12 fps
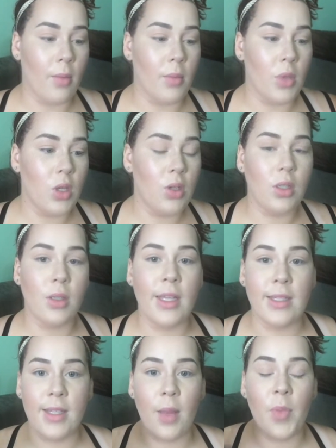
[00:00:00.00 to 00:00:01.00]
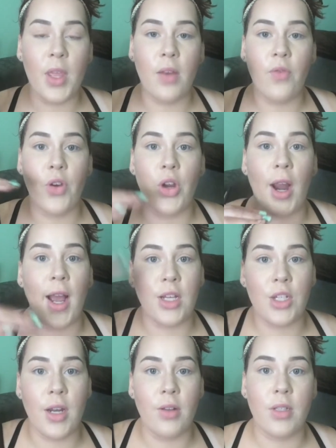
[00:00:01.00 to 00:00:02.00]
It's something for your
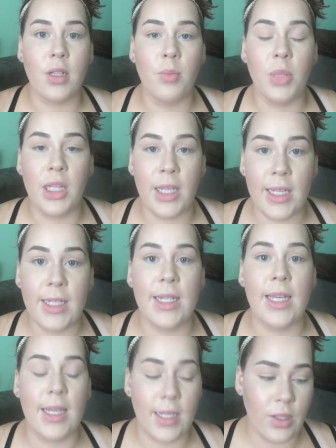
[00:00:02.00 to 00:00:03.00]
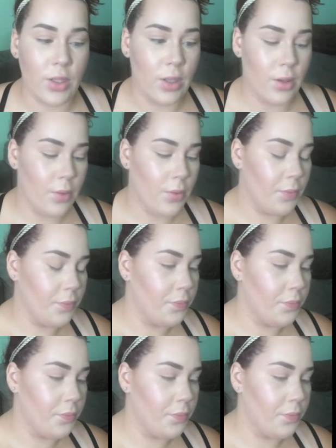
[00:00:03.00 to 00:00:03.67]
eyeshadows to blend into.